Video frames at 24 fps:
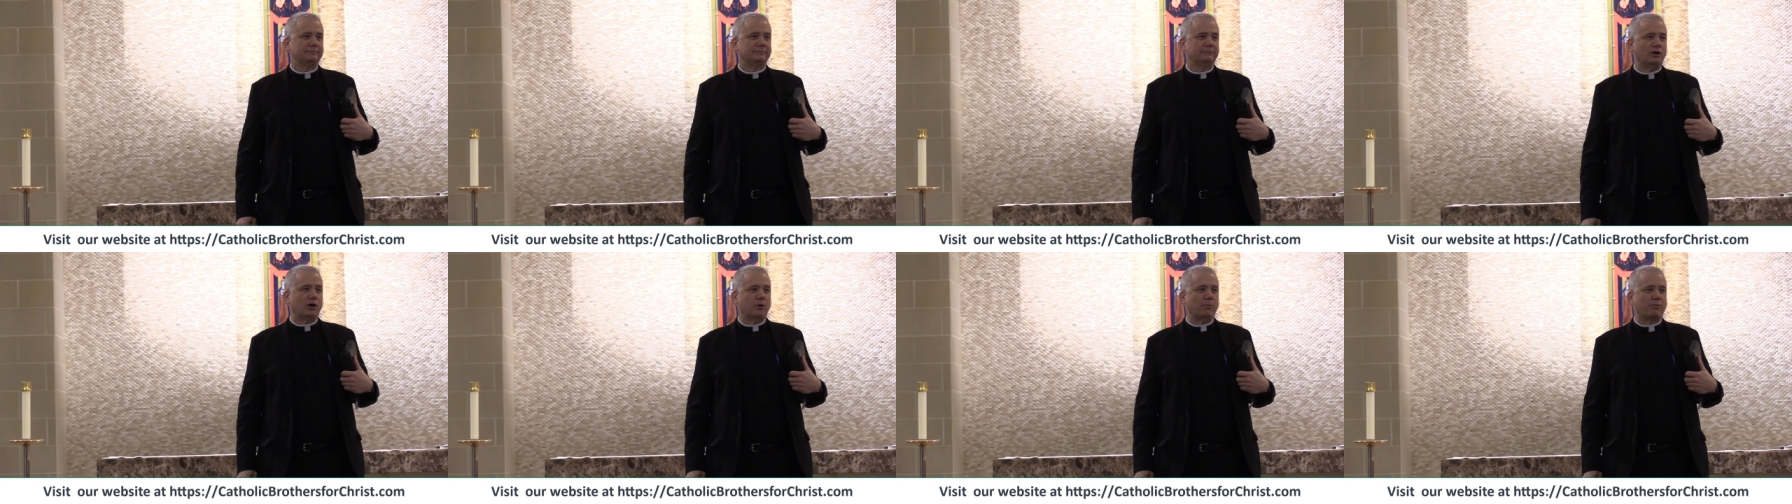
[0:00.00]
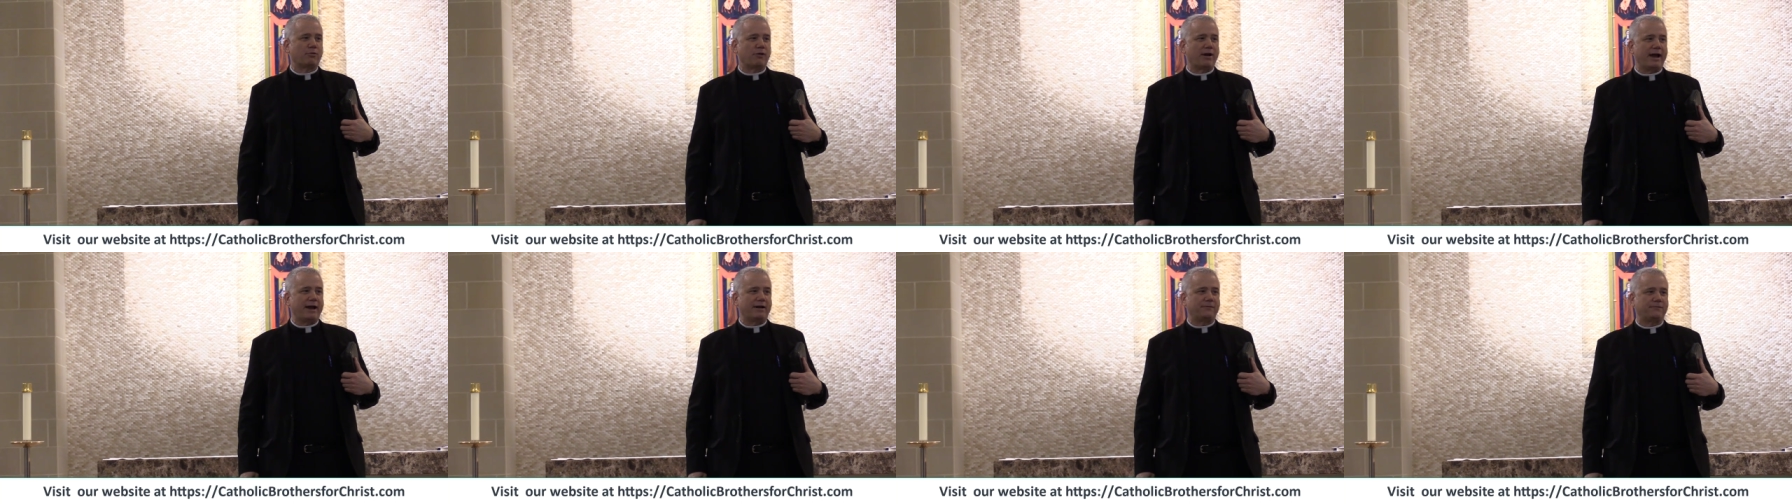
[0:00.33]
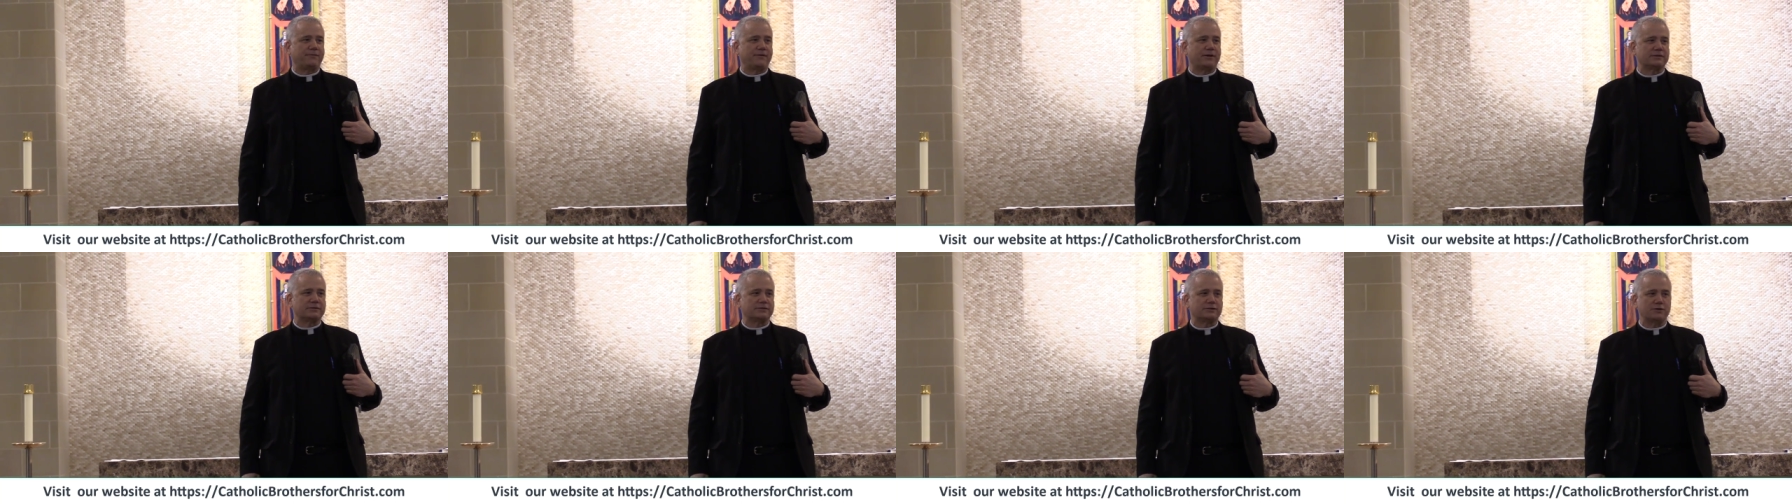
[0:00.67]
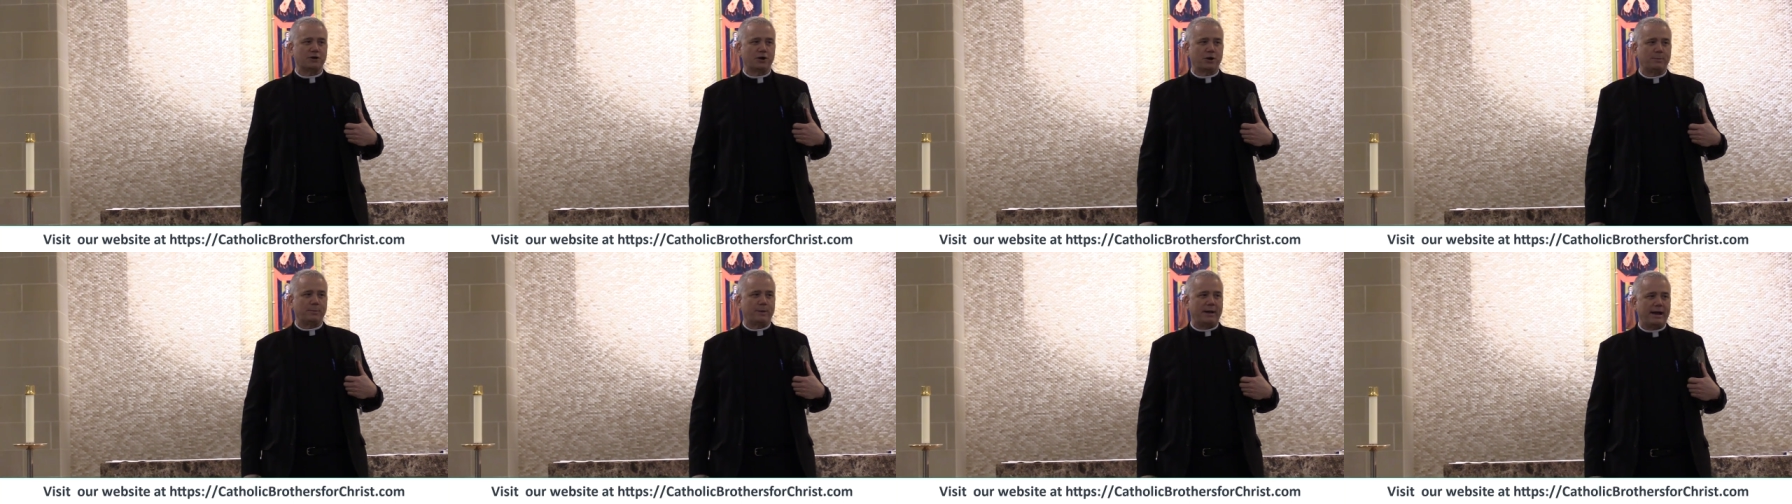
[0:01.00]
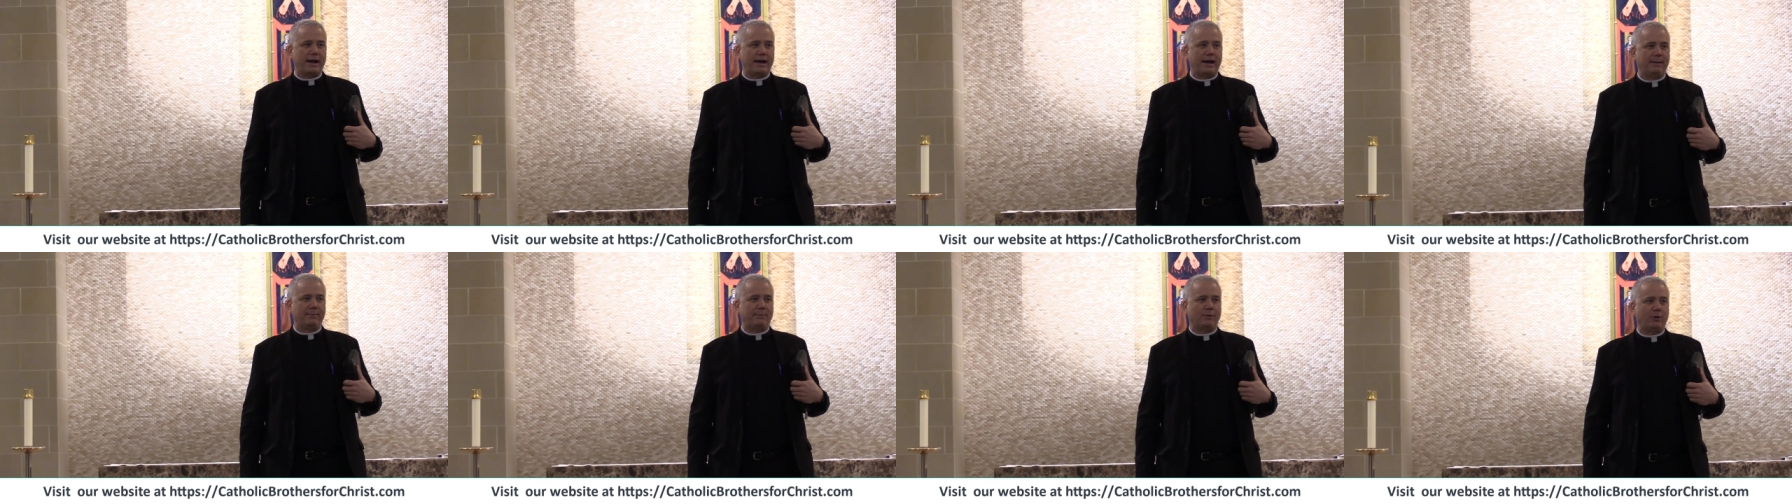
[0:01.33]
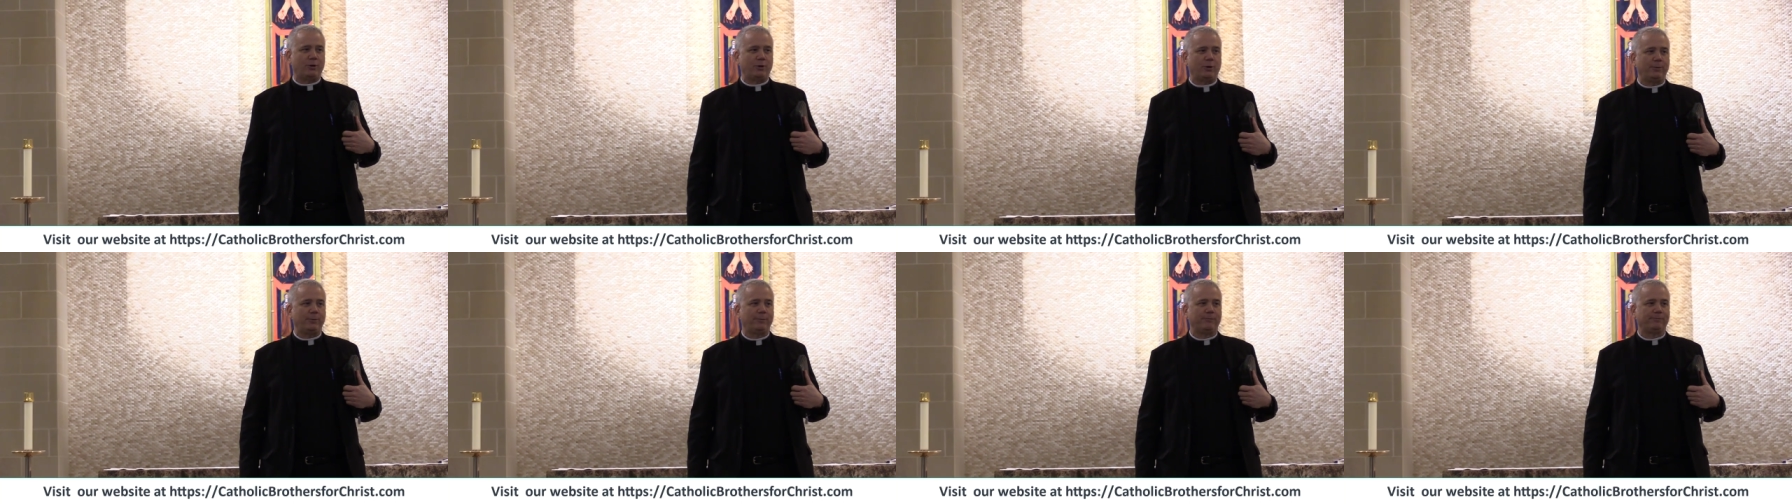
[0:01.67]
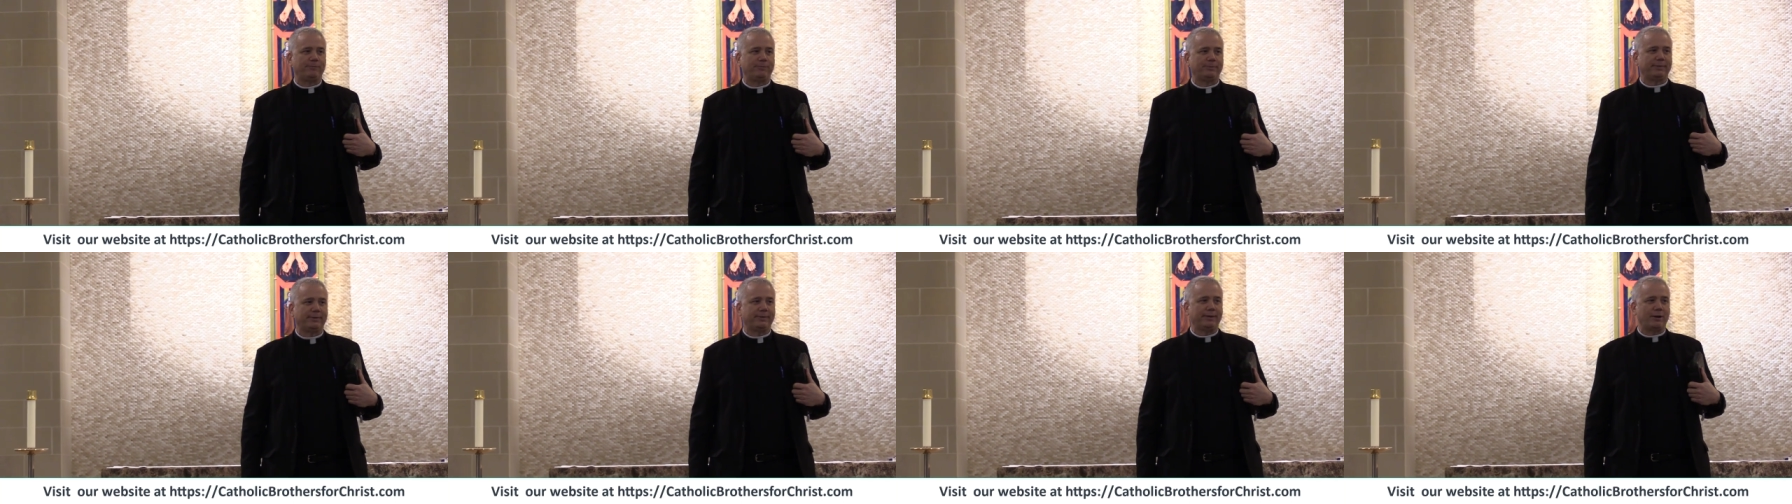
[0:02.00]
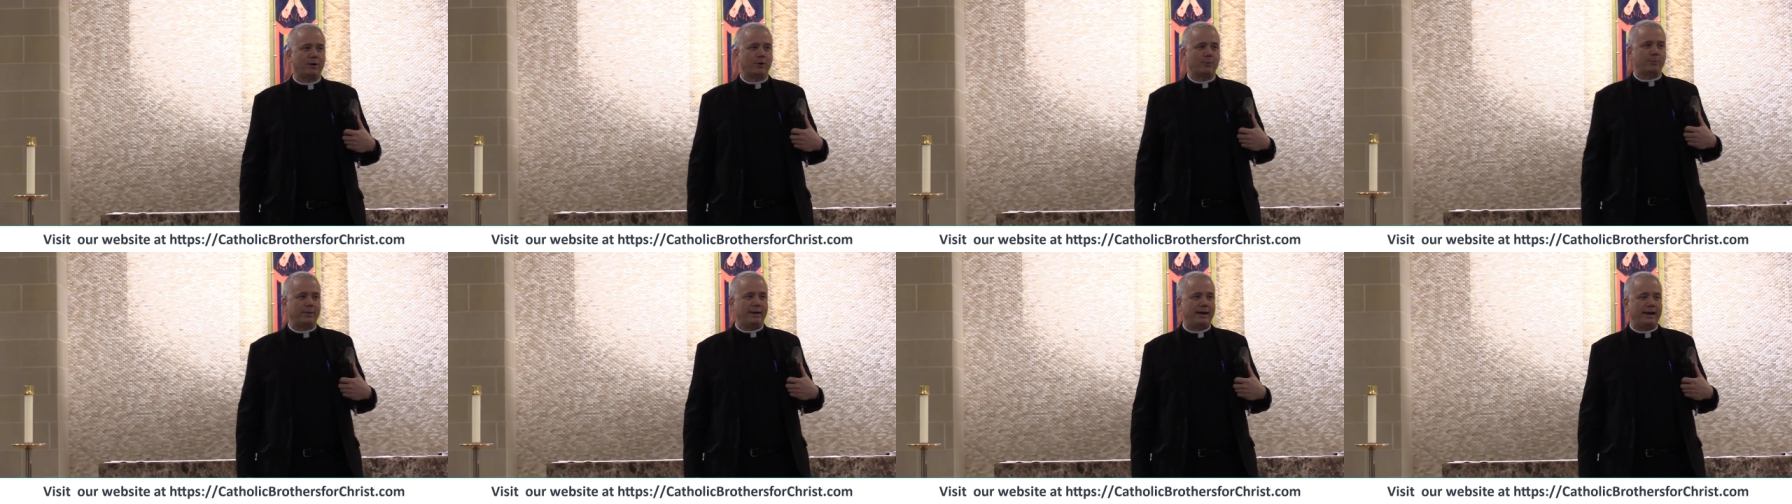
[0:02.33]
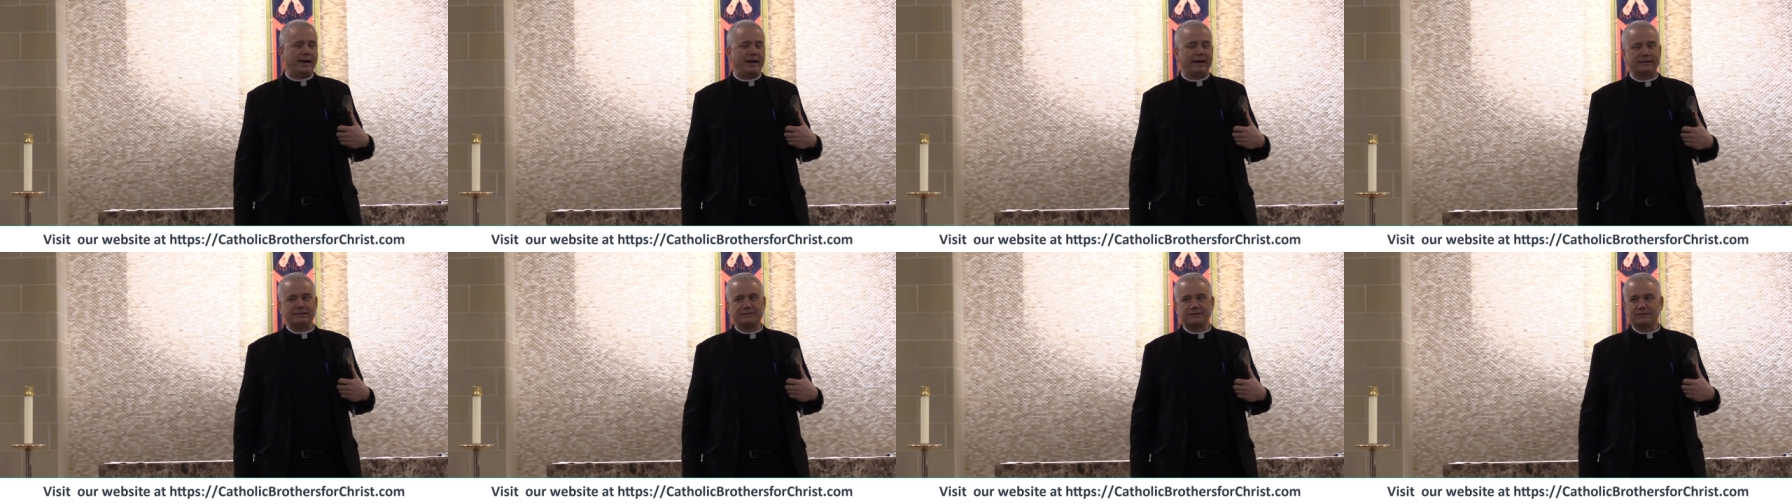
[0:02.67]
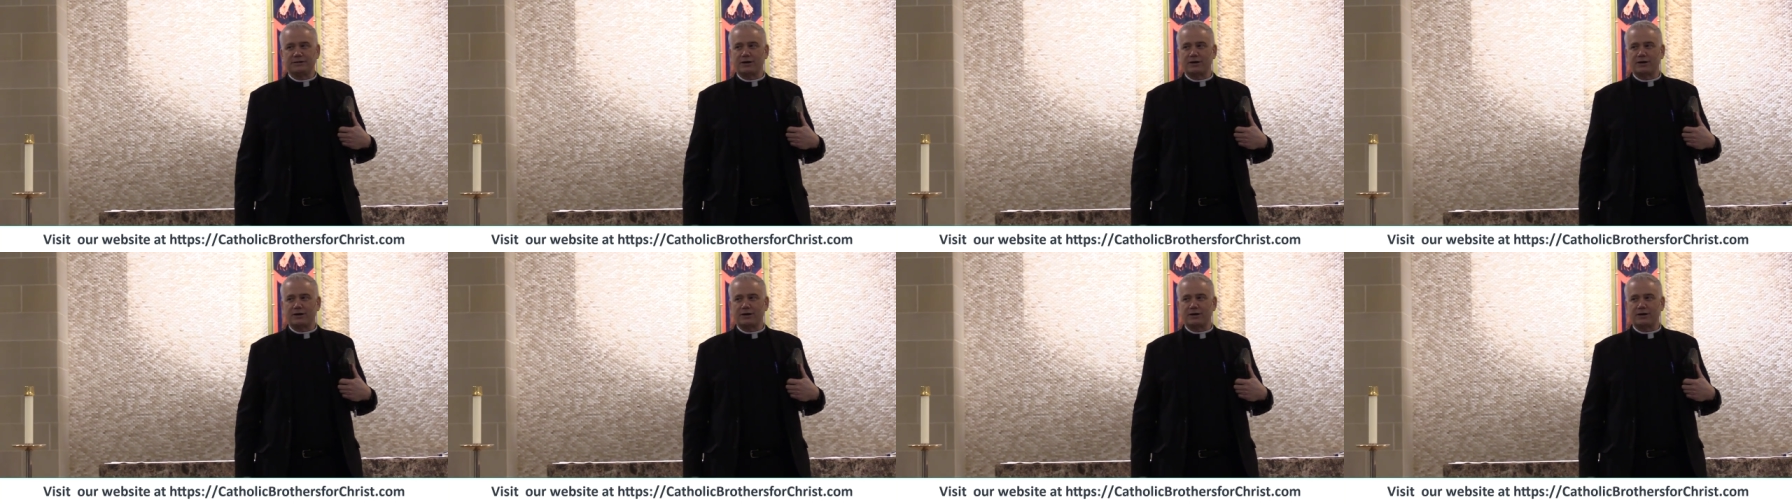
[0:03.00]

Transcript: no breakfast, no Bible, no bed.